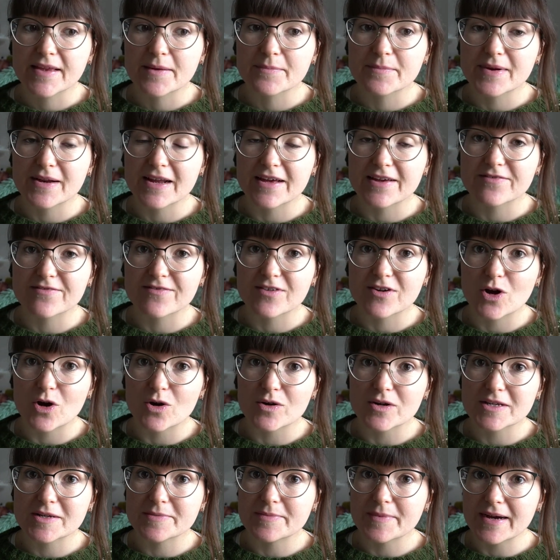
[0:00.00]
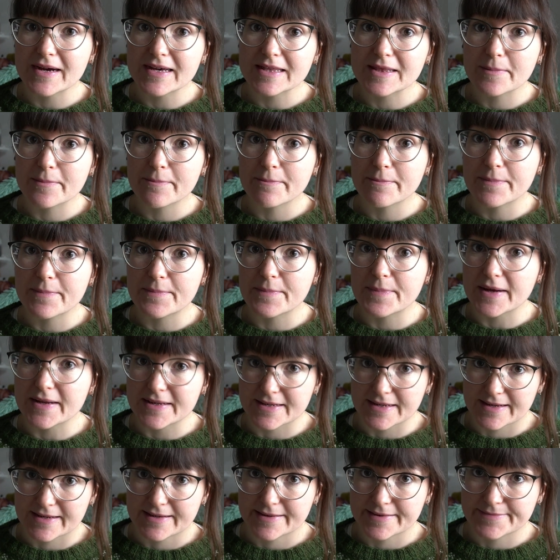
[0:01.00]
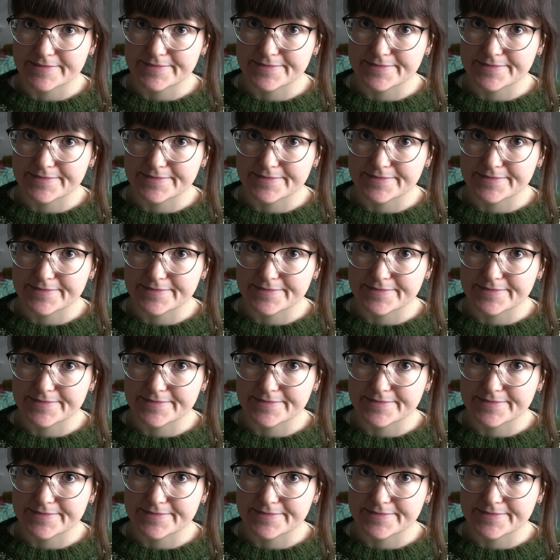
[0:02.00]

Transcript: but I forgot to buy the butter.